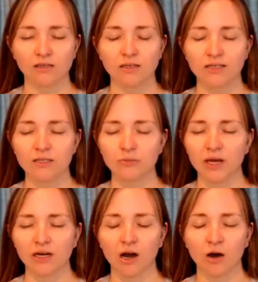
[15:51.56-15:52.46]
It doesn't
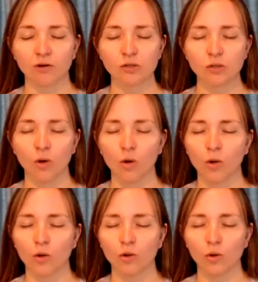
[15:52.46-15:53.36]
matter how
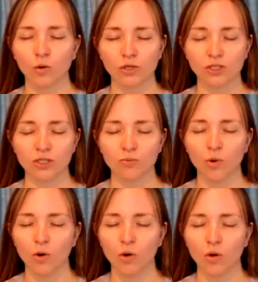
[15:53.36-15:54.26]
tall or
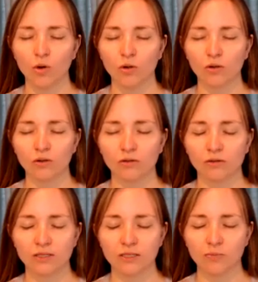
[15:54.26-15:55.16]
small
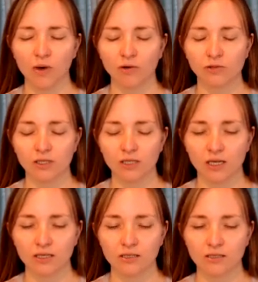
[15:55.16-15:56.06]
this mountain
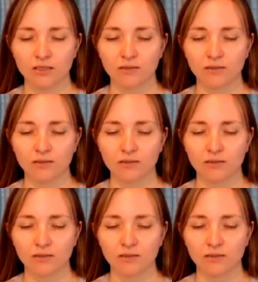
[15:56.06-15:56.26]
is.